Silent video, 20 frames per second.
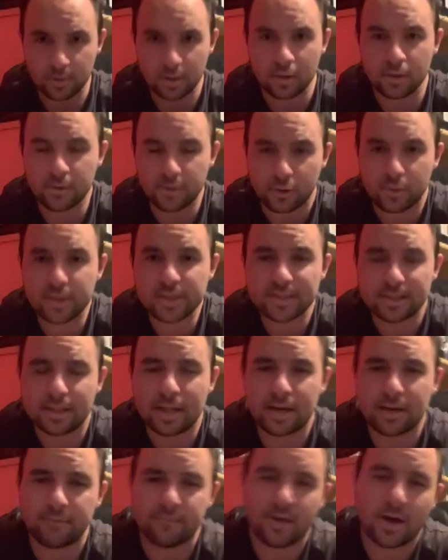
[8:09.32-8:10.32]
There is a
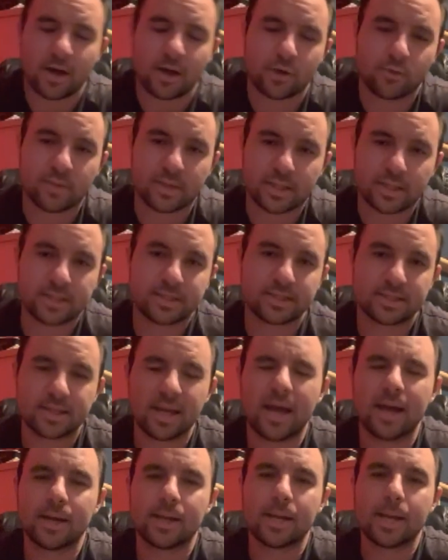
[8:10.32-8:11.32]
lot of value in this
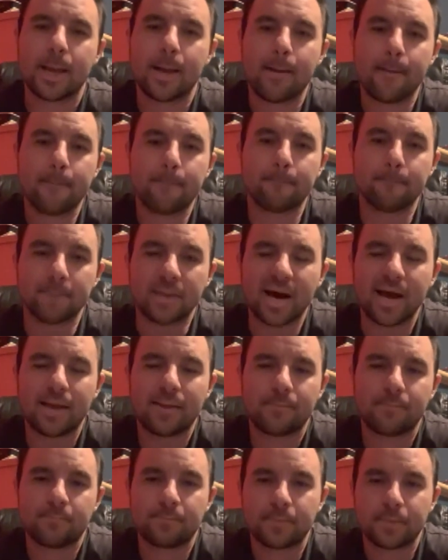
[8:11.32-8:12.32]
set,
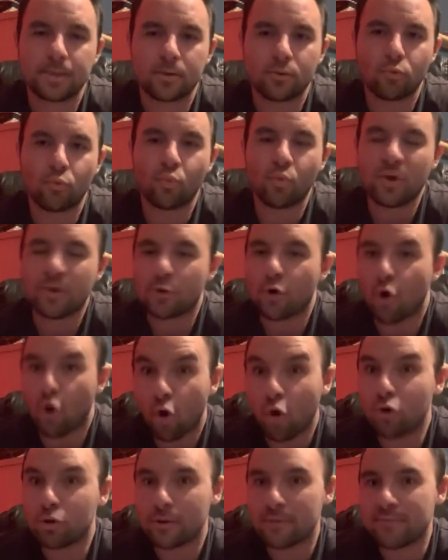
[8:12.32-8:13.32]
but with
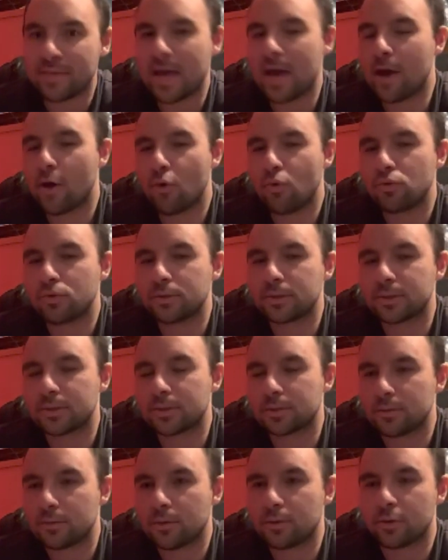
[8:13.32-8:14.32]
all of
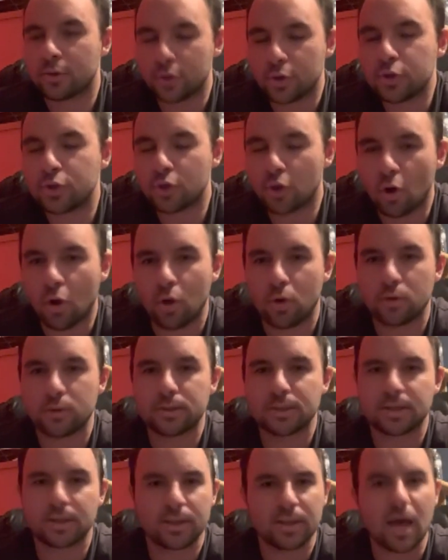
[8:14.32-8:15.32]
those good
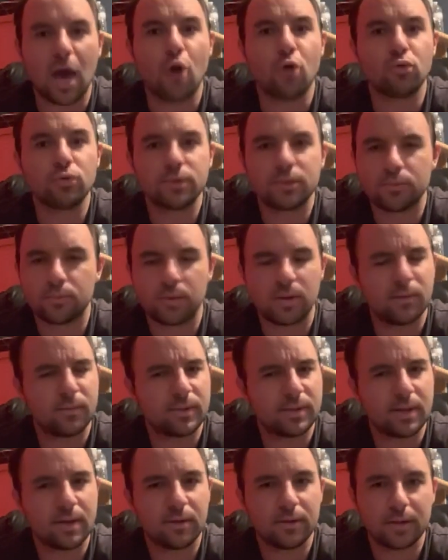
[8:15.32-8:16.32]
cards, those, what,
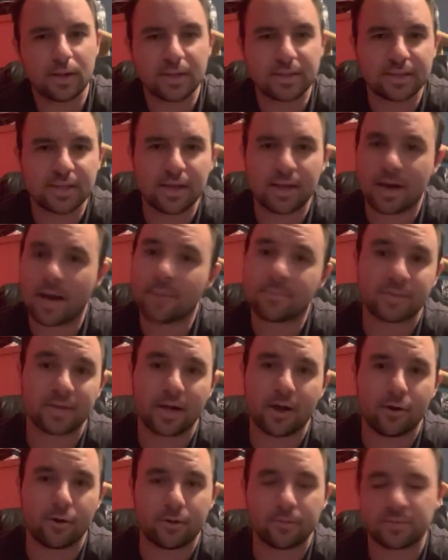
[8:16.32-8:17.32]
what the hell did I say? I'm
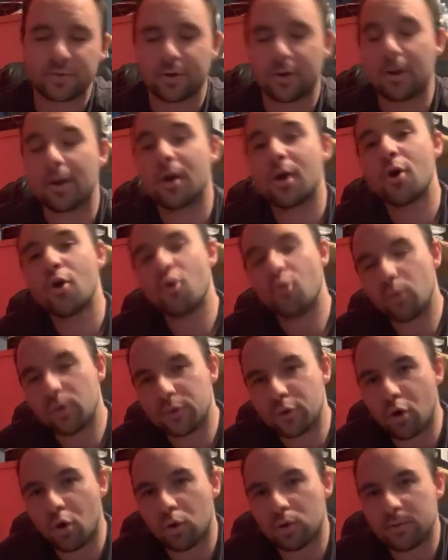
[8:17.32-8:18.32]
tired, I'm sorry. With
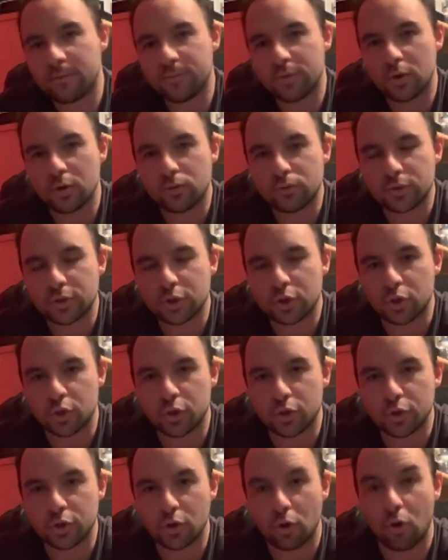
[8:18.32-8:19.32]
all of those
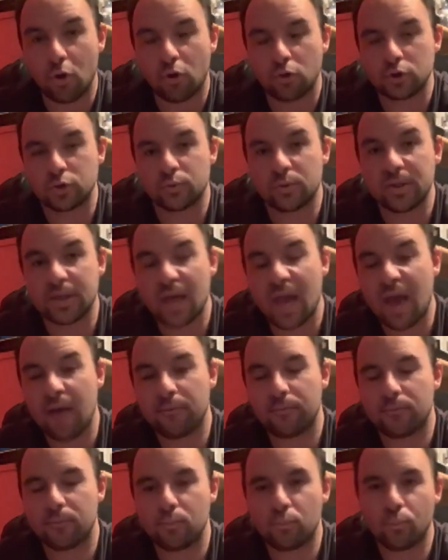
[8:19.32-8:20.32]
good cards, with
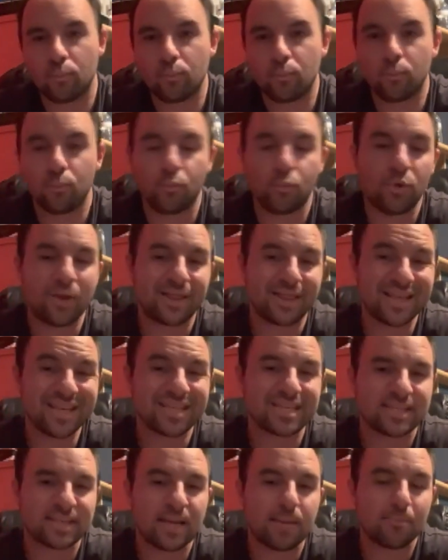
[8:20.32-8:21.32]
ev with
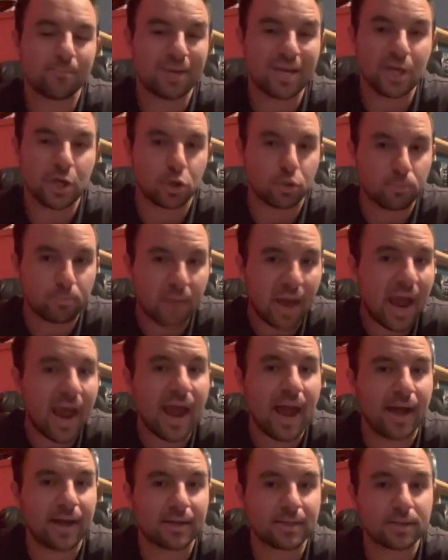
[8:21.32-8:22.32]
this set being
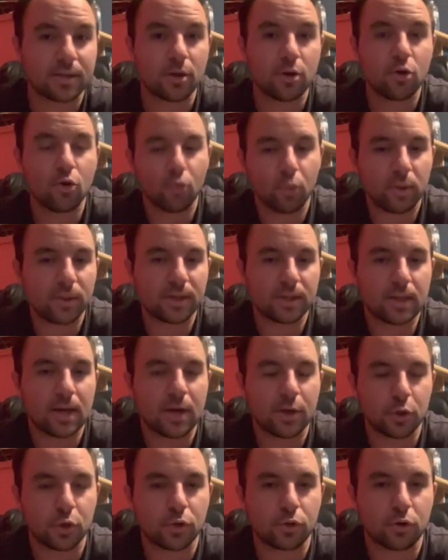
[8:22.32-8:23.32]
packed with a
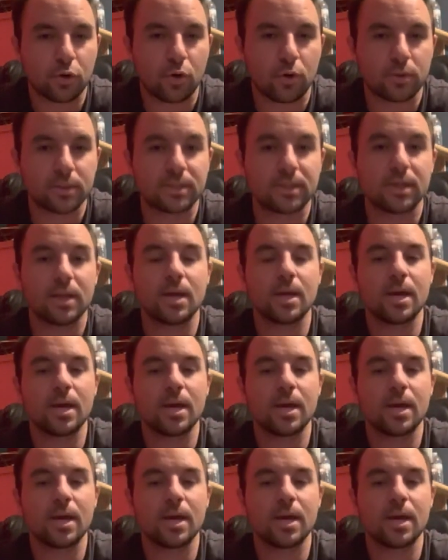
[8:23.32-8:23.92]
lot of good cards,